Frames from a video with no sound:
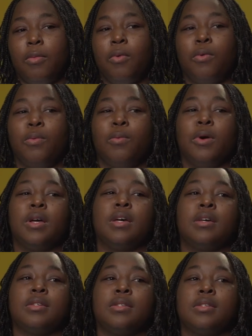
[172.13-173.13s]
who
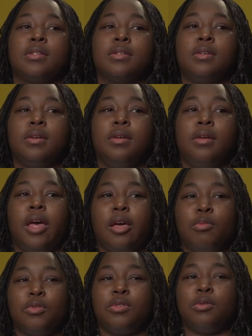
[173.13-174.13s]
was
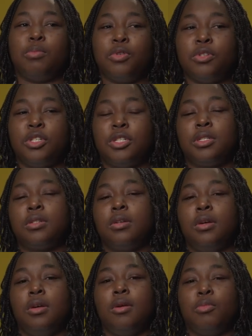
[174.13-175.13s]
able to push
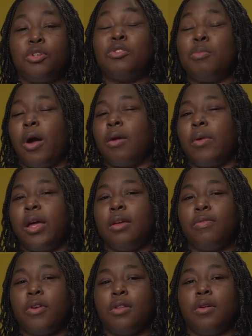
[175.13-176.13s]
my
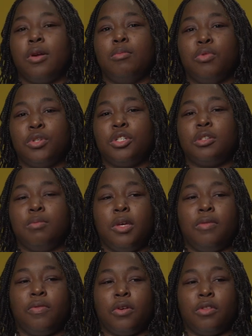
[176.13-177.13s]
writing further and push
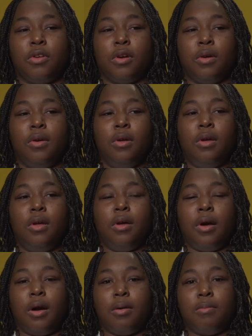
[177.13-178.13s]
me further
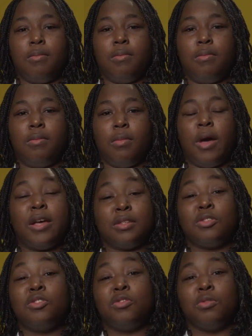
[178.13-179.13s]
as
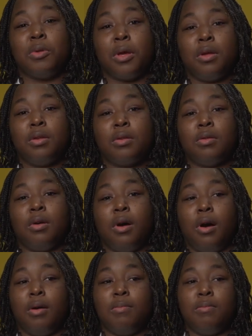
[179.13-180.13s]
a student.
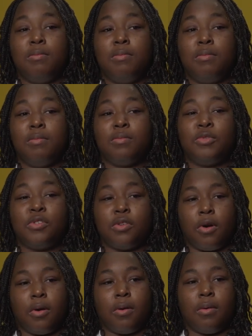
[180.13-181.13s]

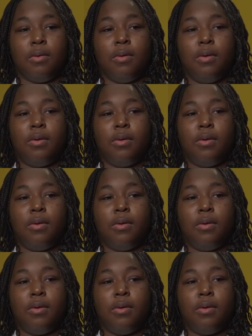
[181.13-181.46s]
So